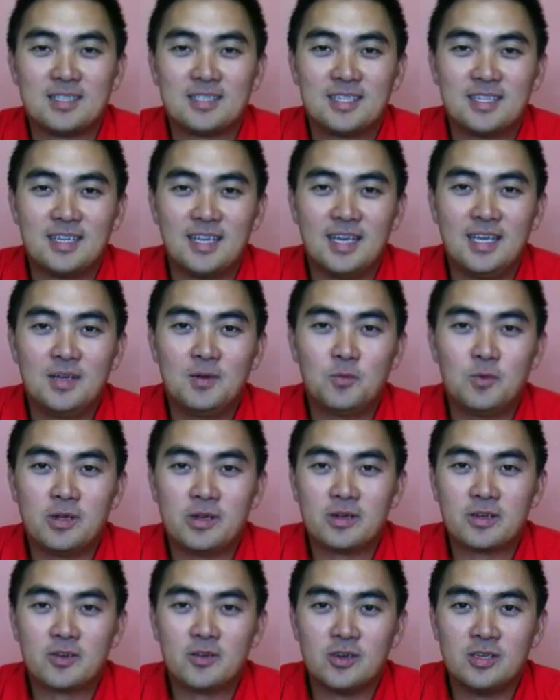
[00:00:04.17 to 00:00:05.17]
Today we
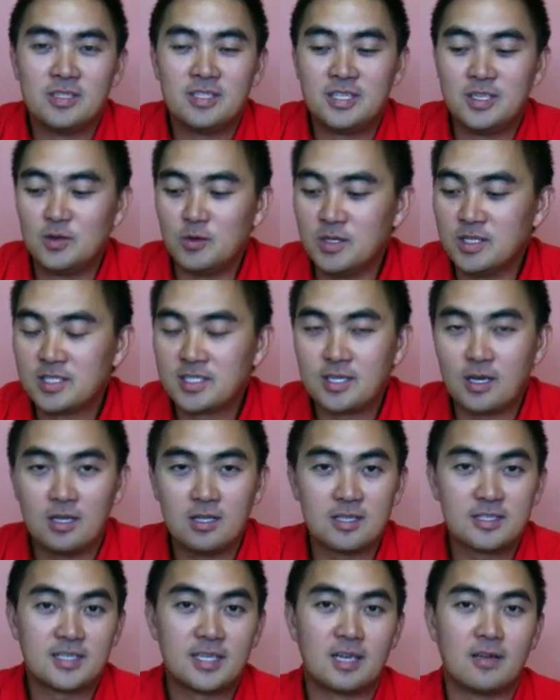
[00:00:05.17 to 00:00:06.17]
are going to
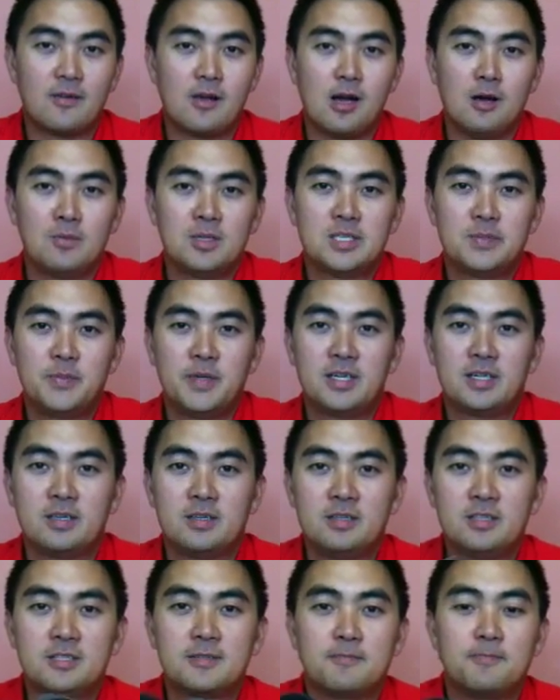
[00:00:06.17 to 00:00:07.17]
install a set of helmet
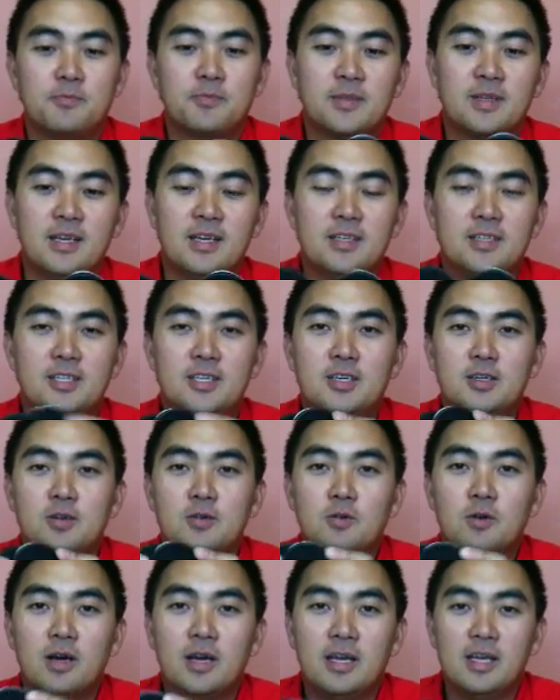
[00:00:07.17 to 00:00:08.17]
speakers
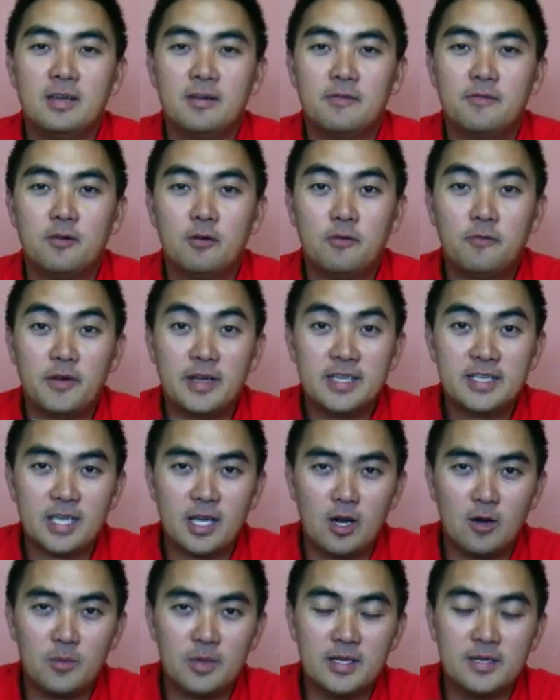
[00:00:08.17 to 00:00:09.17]
into a full face
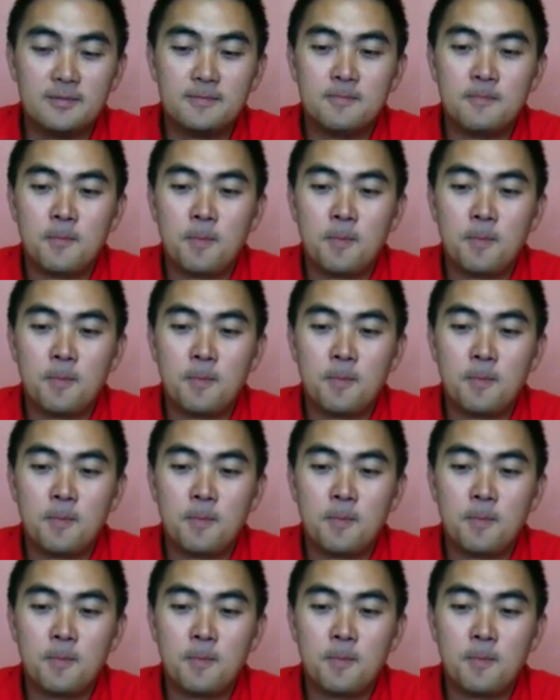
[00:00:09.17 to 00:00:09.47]
helmet.